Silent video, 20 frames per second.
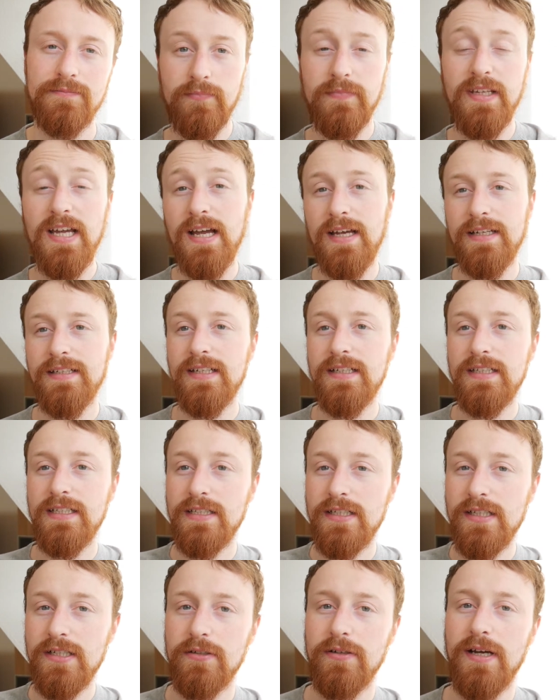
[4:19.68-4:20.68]
Yeah, and there you
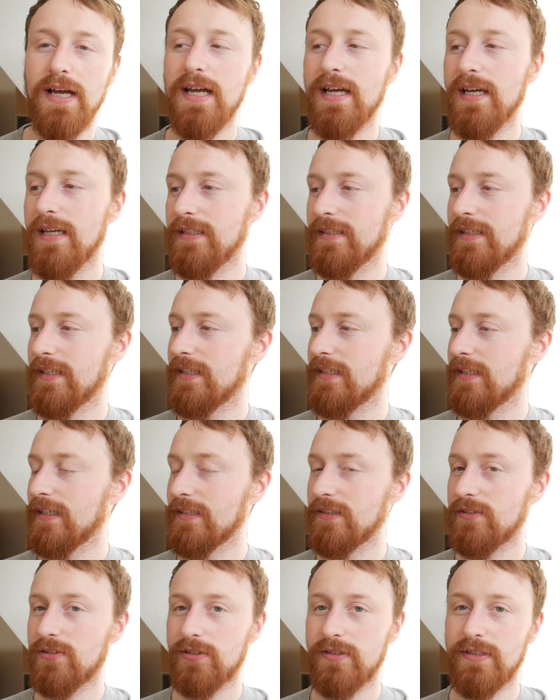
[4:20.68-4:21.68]
go. And then
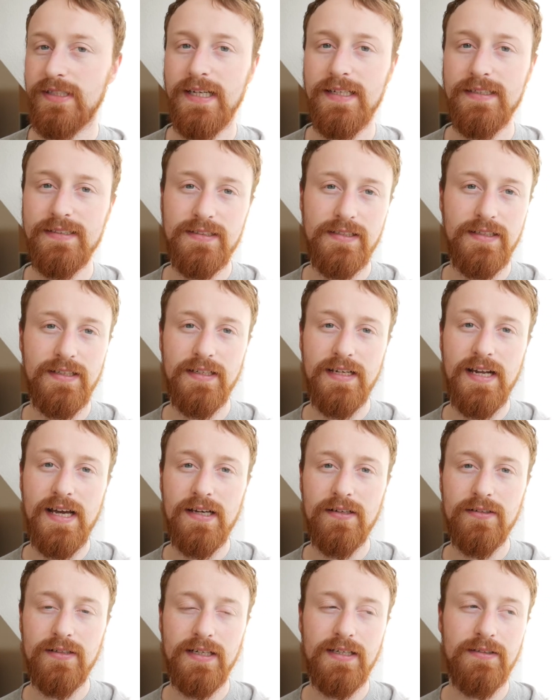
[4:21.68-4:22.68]
I tested it
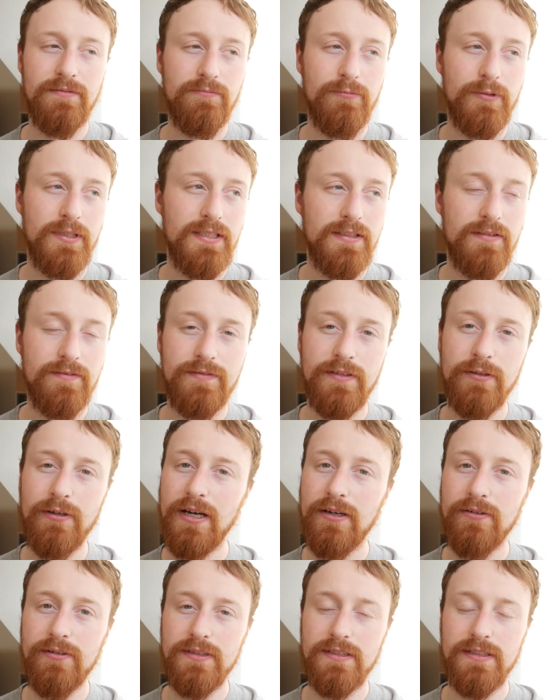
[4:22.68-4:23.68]
out, and within a few
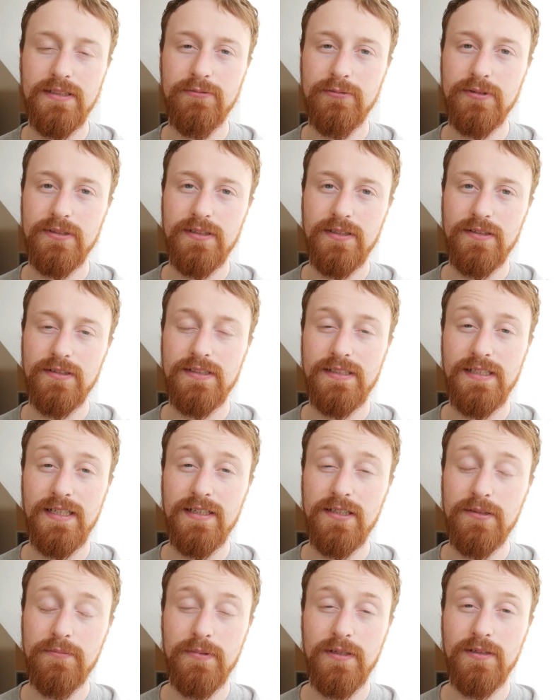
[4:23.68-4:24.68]
hours it was all set
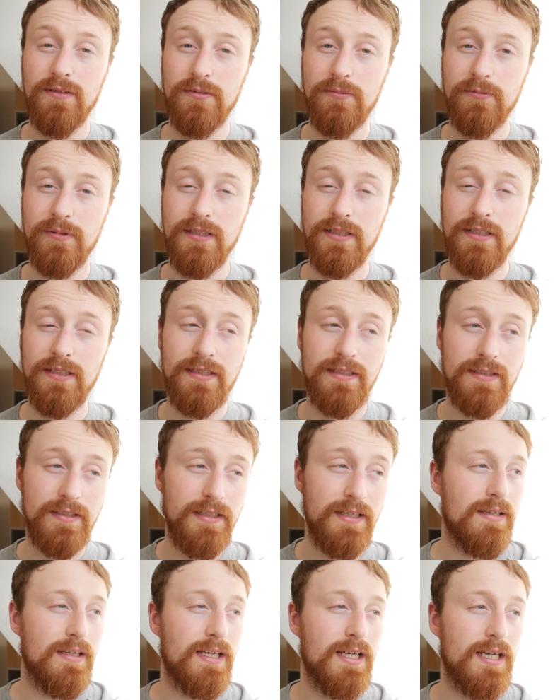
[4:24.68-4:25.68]
up, all working.
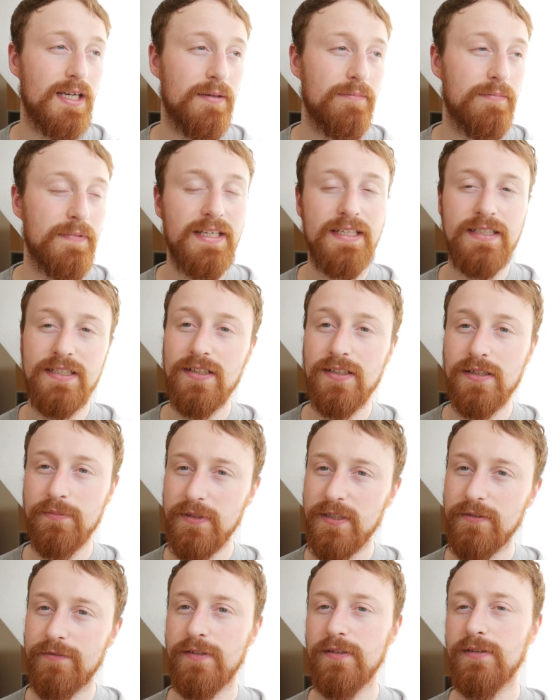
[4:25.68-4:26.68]
It took
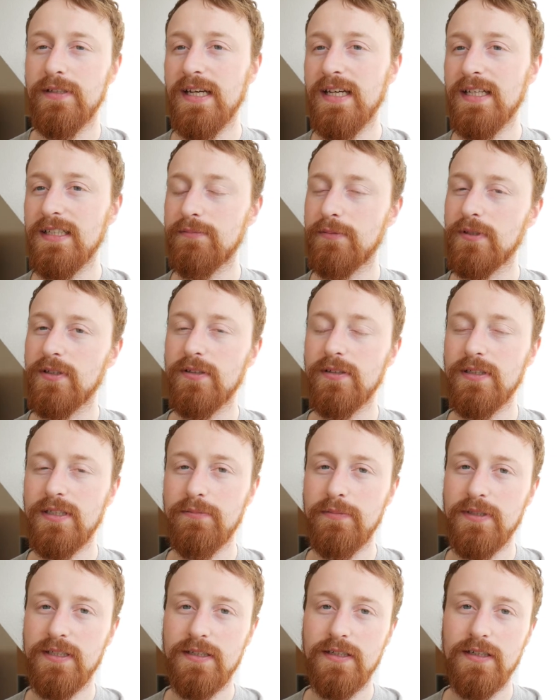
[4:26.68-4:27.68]
me a few days, but only
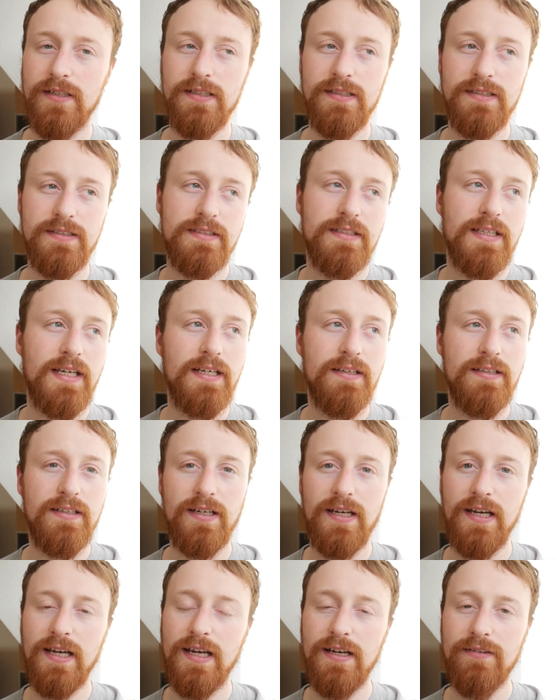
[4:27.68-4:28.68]
because I'd
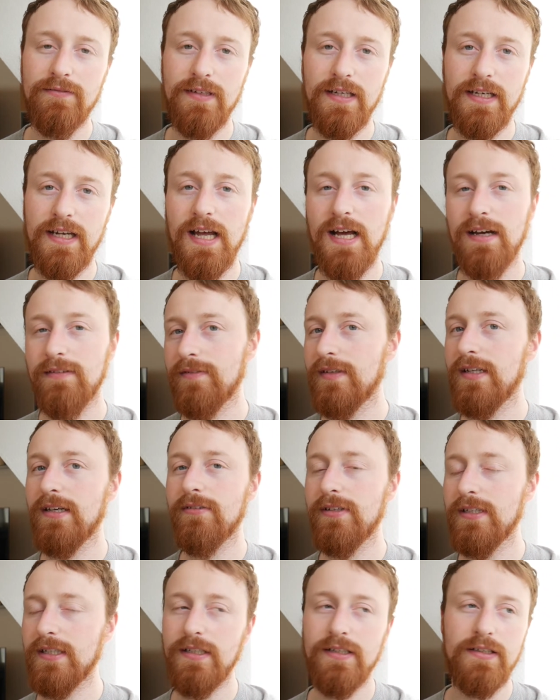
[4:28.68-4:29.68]
have like half an
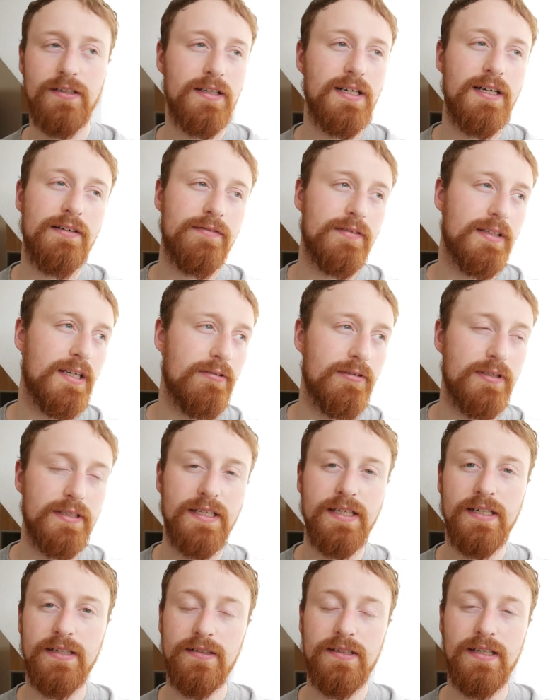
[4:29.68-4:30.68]
hour here, half an hour
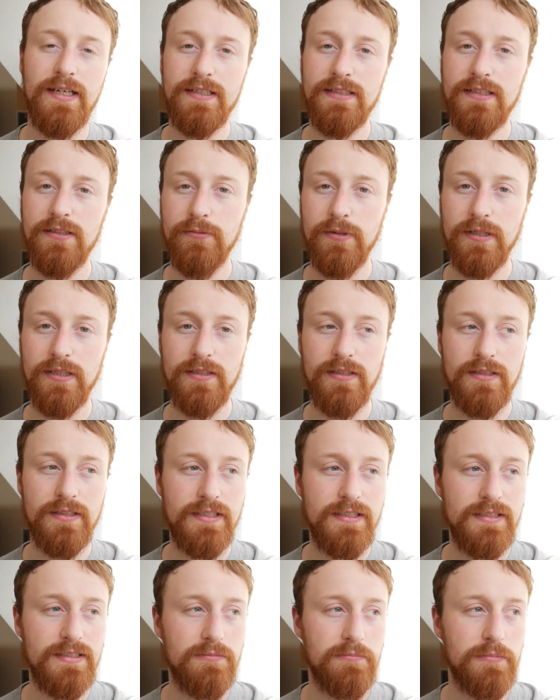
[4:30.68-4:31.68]
there to actually work on
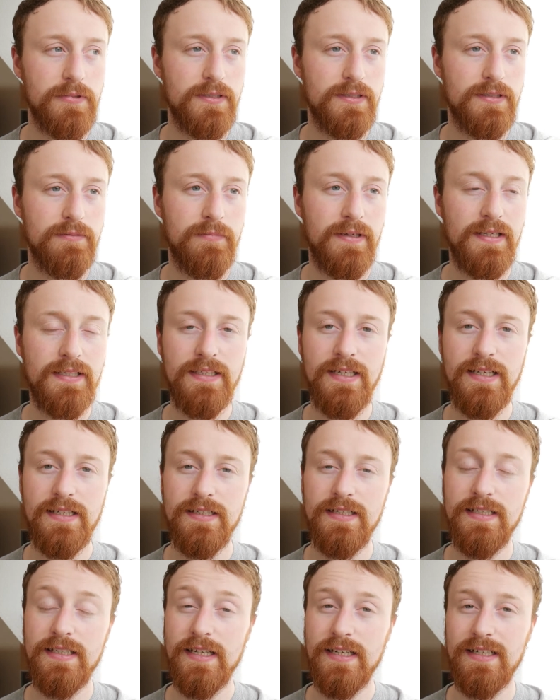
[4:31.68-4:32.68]
this. But at the end
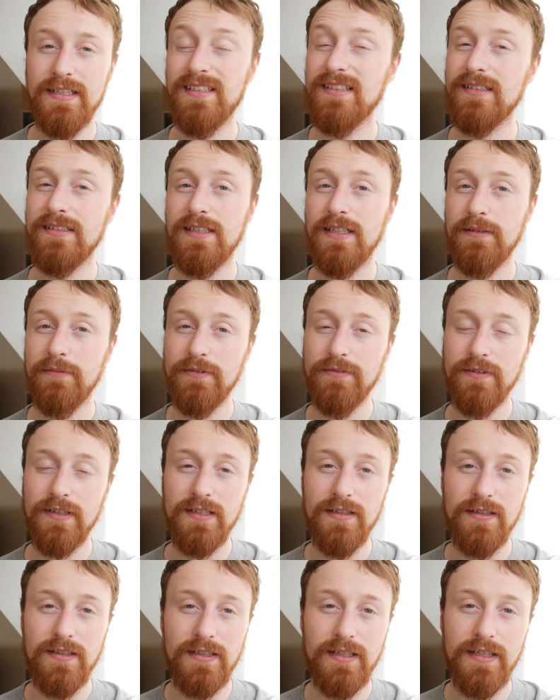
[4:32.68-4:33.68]
of the day, it didn't take me very
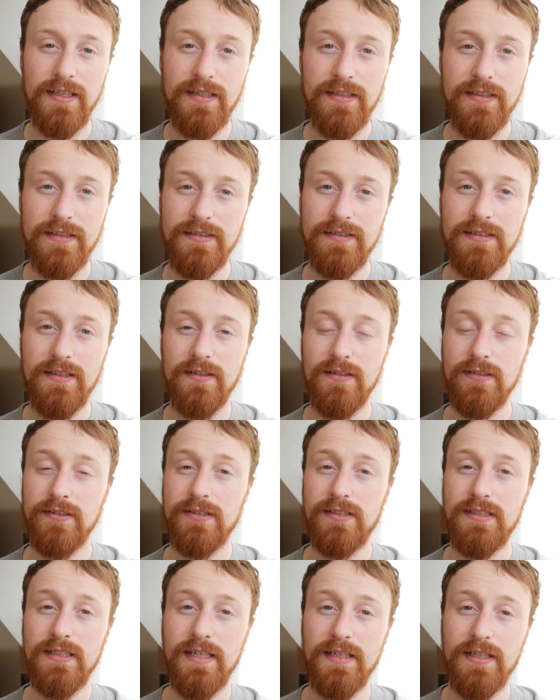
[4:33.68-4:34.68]
long to get this all
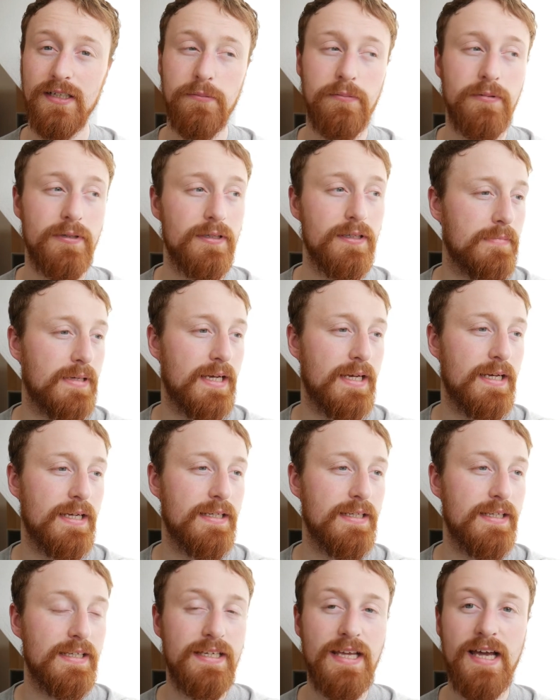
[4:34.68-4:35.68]
set up.
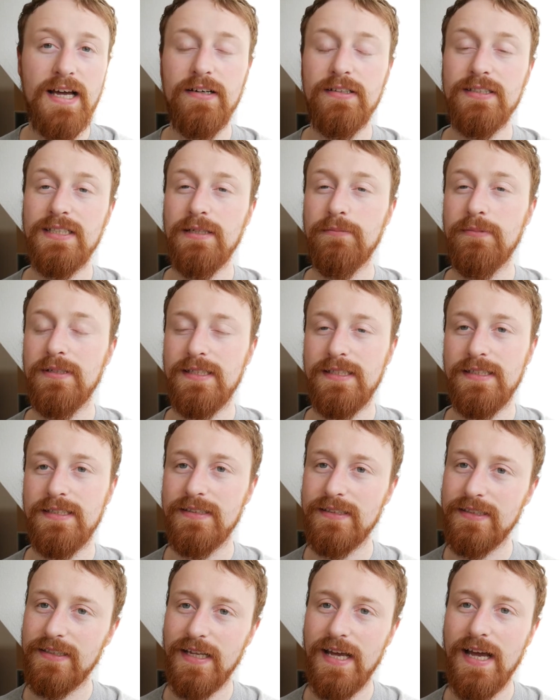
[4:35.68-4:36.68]
And I was able
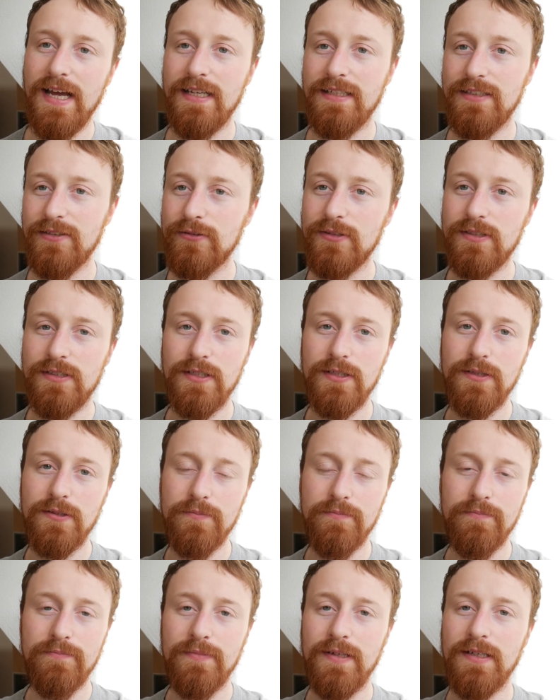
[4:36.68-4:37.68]
to do
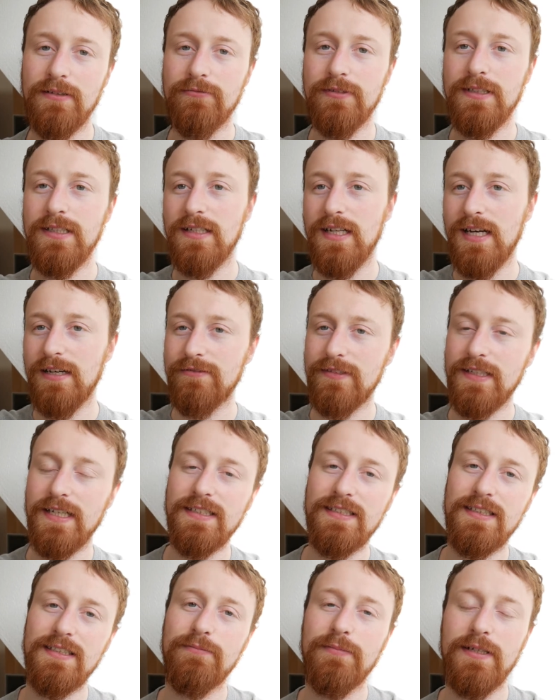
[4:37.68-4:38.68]
some real-life
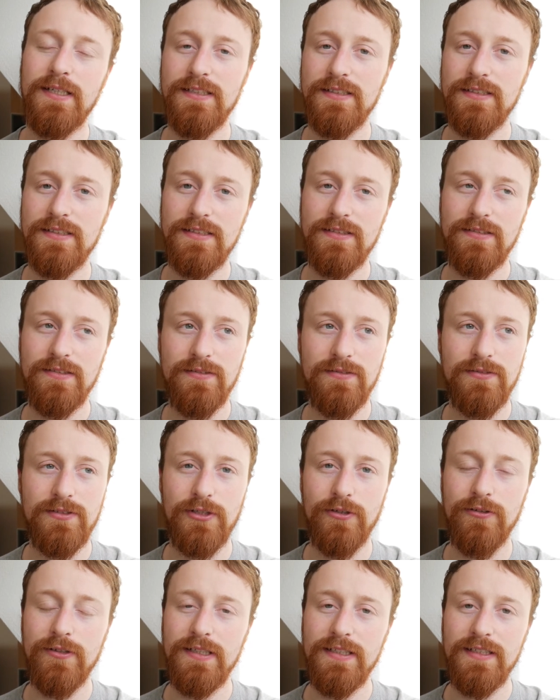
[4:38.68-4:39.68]
testing by just
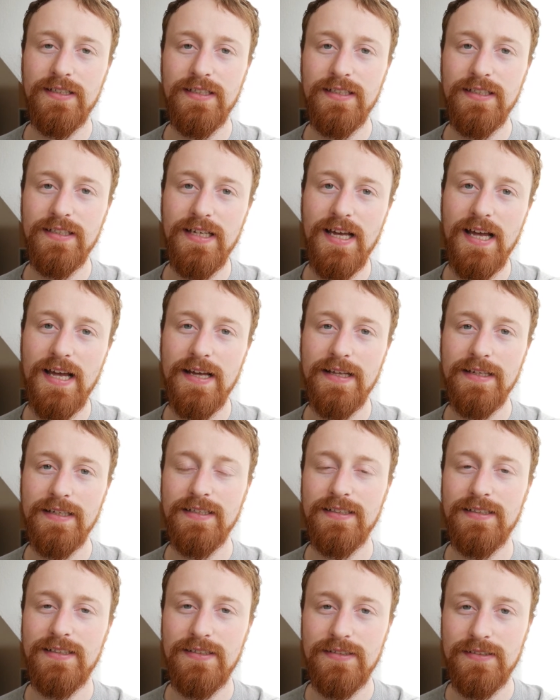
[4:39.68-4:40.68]
throwing the
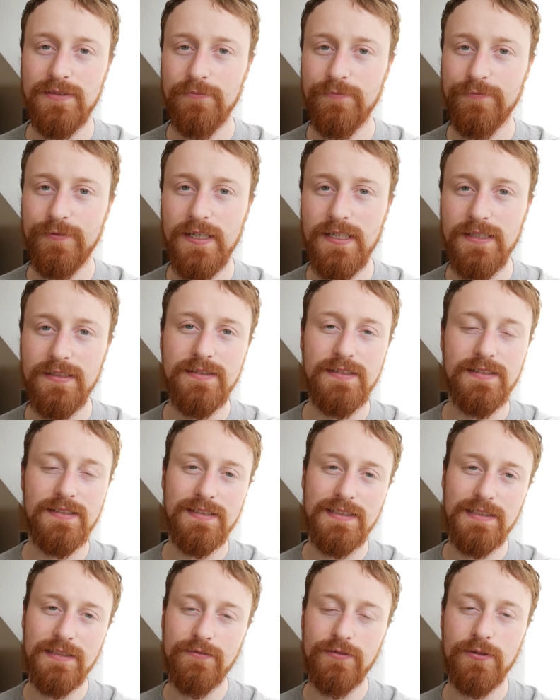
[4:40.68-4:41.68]
link to some friends and
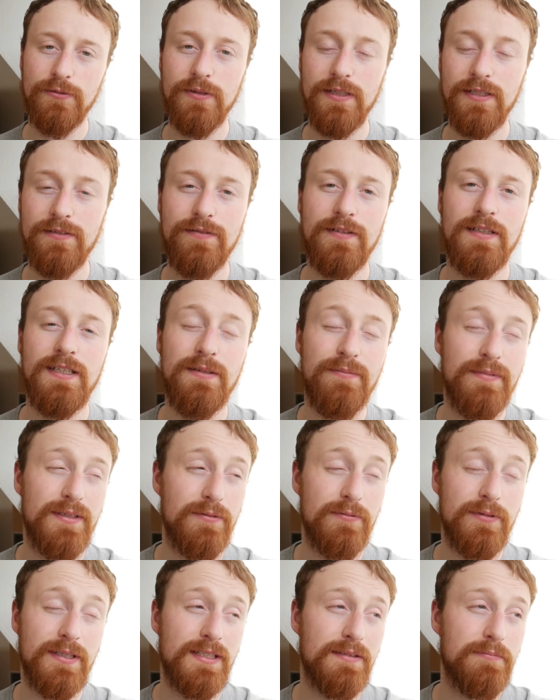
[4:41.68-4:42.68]
seeing if it worked for them, and it
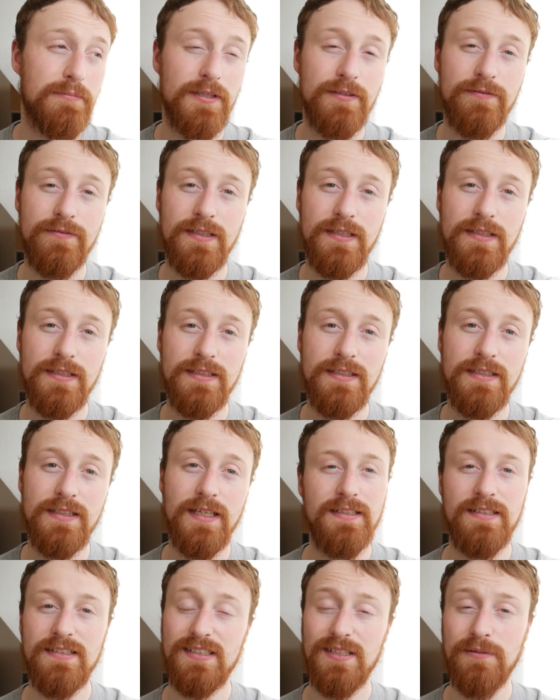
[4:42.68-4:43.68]
worked perfectly.
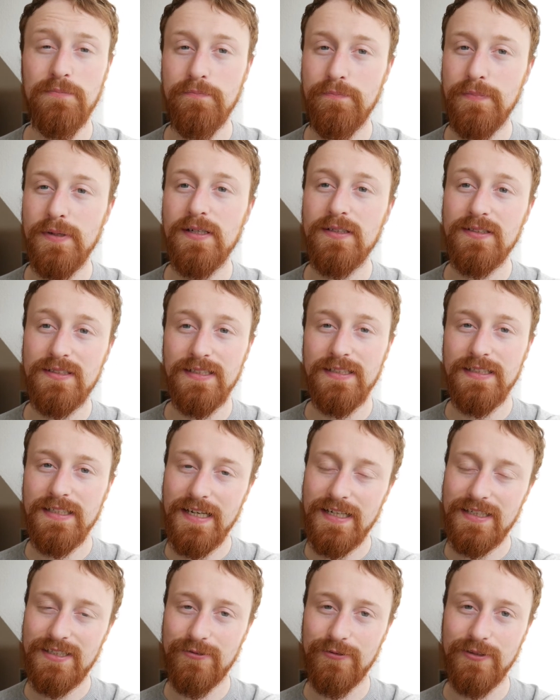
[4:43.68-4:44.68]
There's some bugs in the
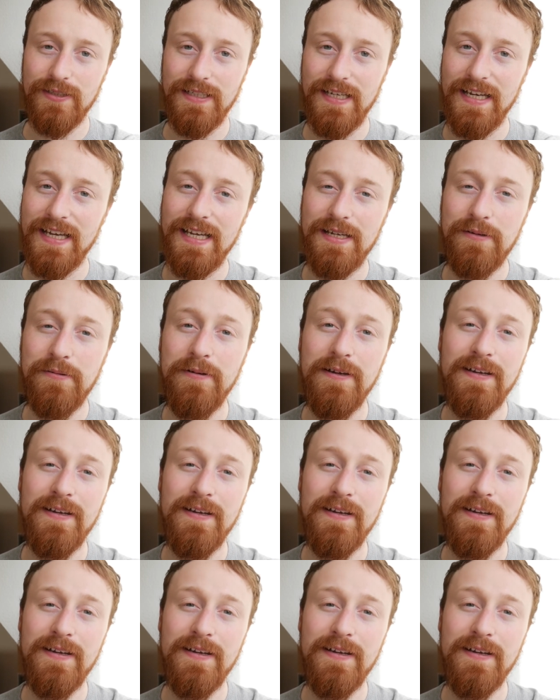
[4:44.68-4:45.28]
actual game